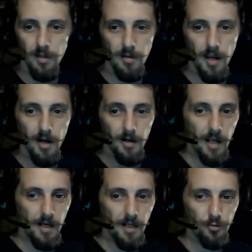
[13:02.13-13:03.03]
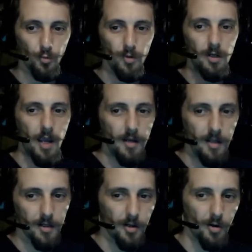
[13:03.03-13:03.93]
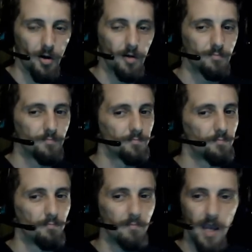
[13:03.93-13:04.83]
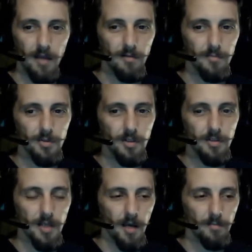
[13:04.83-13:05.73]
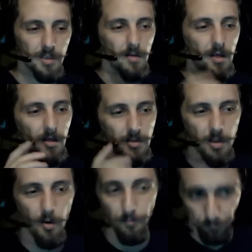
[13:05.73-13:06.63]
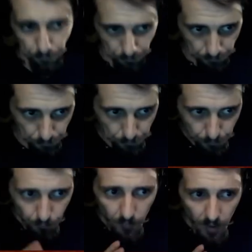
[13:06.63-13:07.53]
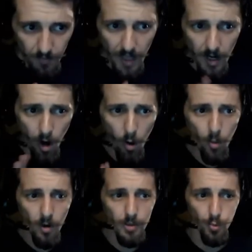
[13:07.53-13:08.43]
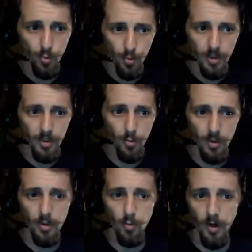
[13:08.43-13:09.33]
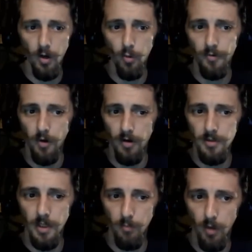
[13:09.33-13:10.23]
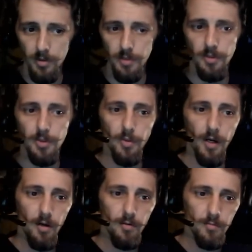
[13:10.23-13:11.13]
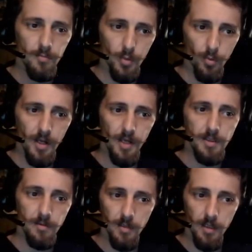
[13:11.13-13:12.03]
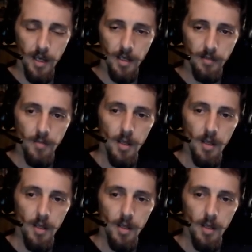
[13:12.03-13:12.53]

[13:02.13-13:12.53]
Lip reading: in the air, gaining 3, gaining a card. Man, good times. So that all works really, really well with cards like March of the Drown, Duress, Negate.